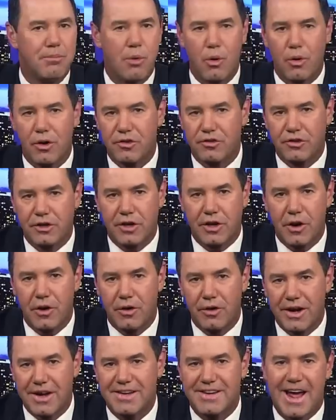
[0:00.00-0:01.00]
border
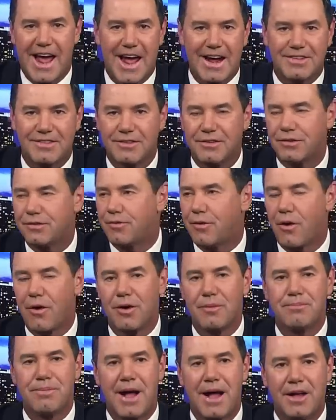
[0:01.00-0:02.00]
security, taxes,
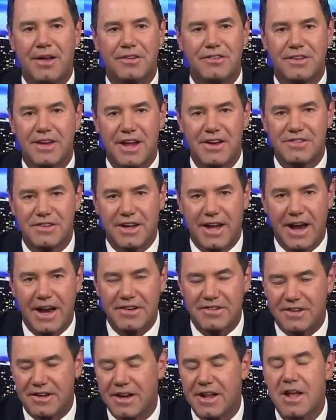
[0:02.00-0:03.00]
foreign policy,
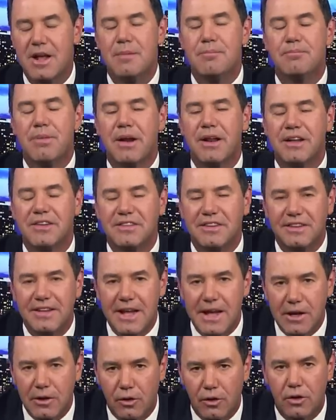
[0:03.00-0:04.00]
education, but his
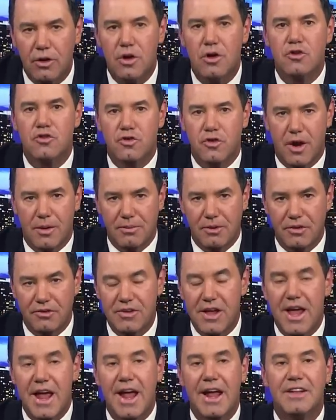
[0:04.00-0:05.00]
legal
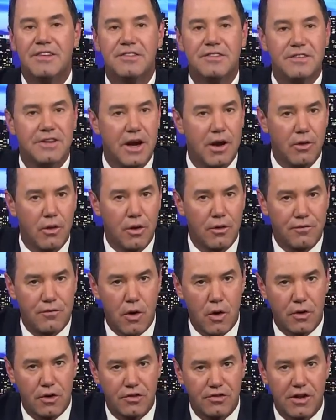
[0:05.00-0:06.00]
troubles and zero
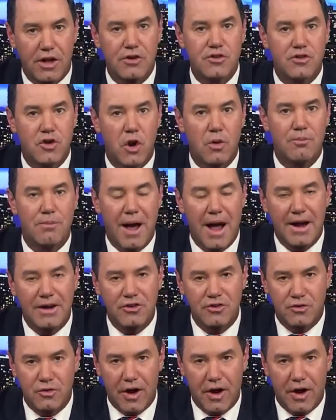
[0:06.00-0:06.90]
focus on Joe Biden's